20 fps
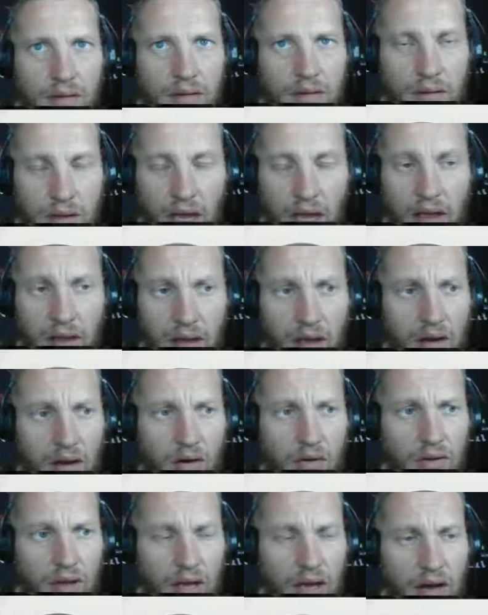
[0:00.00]
Yeah.
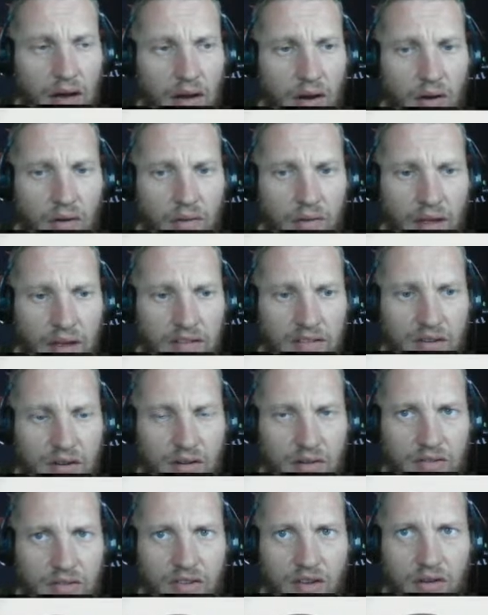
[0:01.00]
Oh, yeah. That's
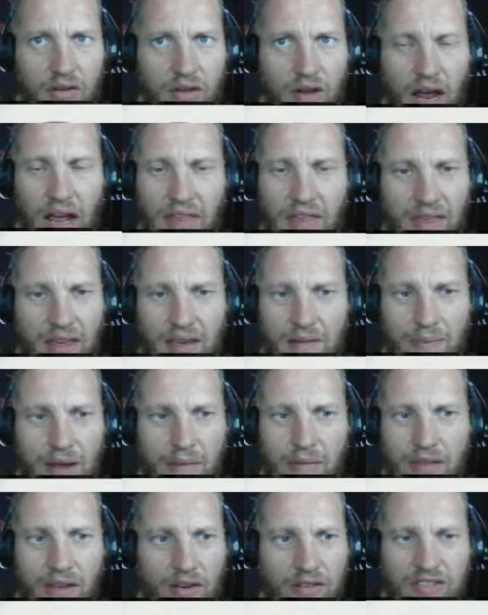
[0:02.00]
all still good. I think
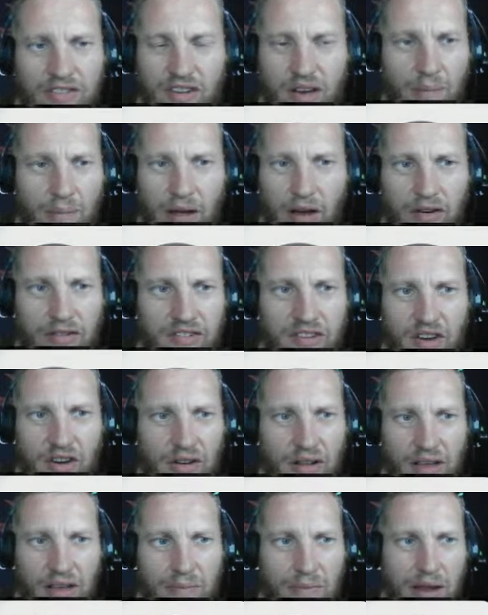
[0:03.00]
maybe there's something else here.
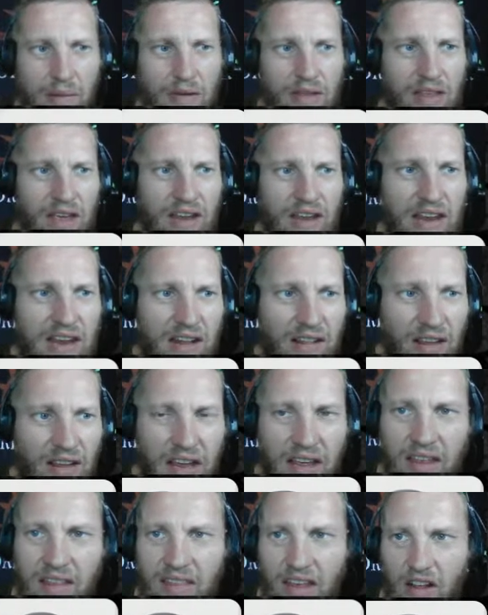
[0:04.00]
Like maybe they needed,
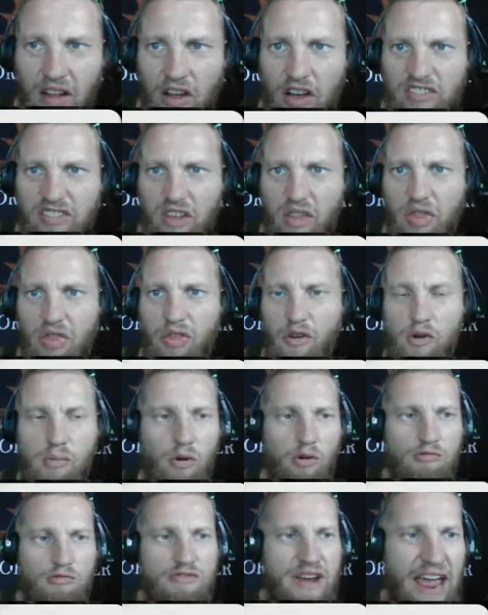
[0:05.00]
they lost the
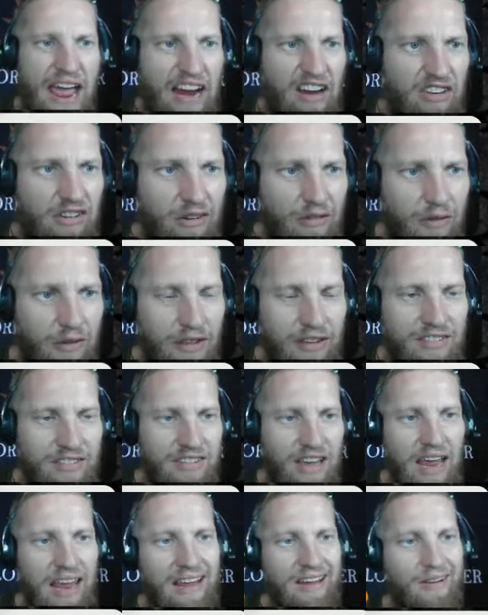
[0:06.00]
thermal reactor for this
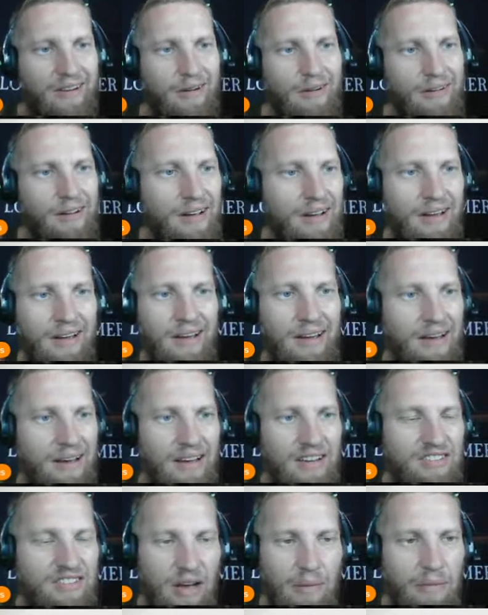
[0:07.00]
tank or
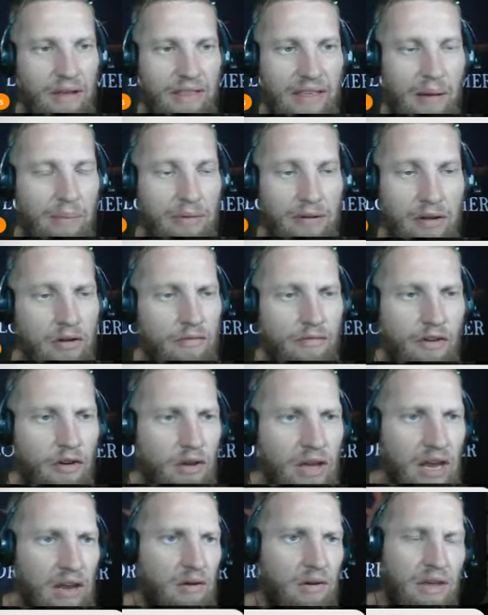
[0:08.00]
something like that. But no,
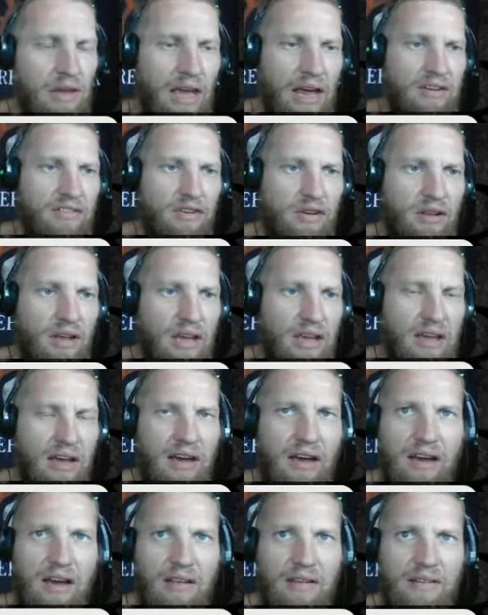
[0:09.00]
volcano cannons are like
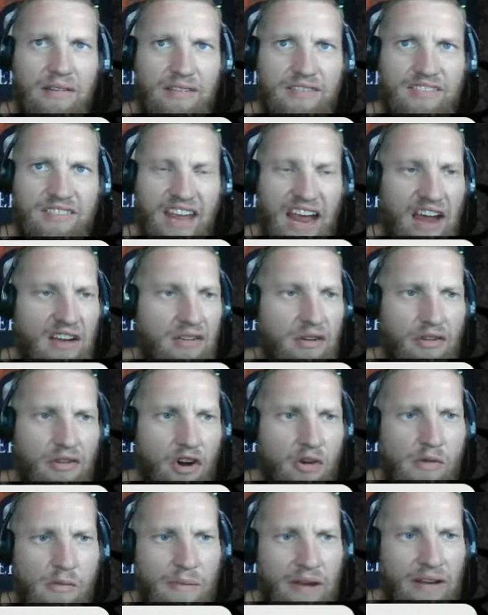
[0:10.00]
the standard
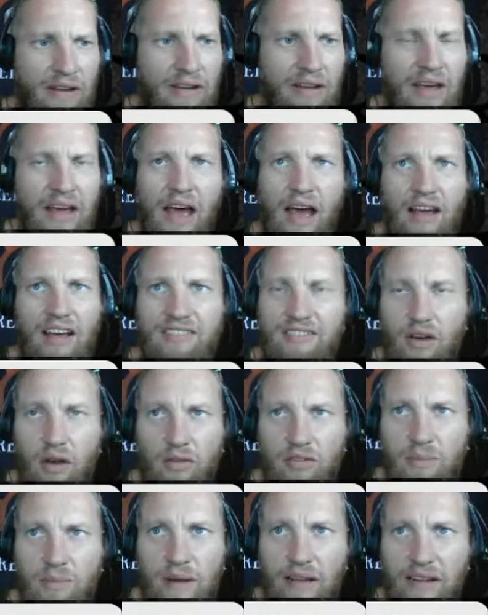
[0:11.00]
armament. Because
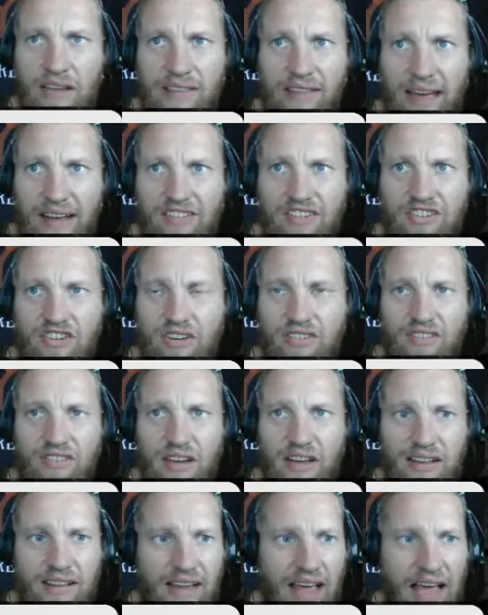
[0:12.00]
ultimately, that's just
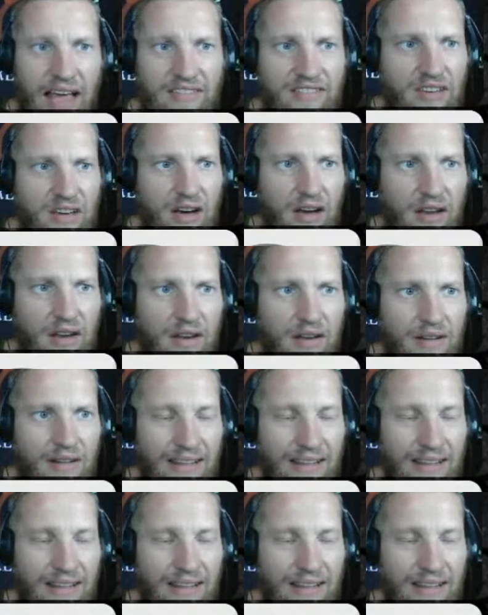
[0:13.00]
like las gun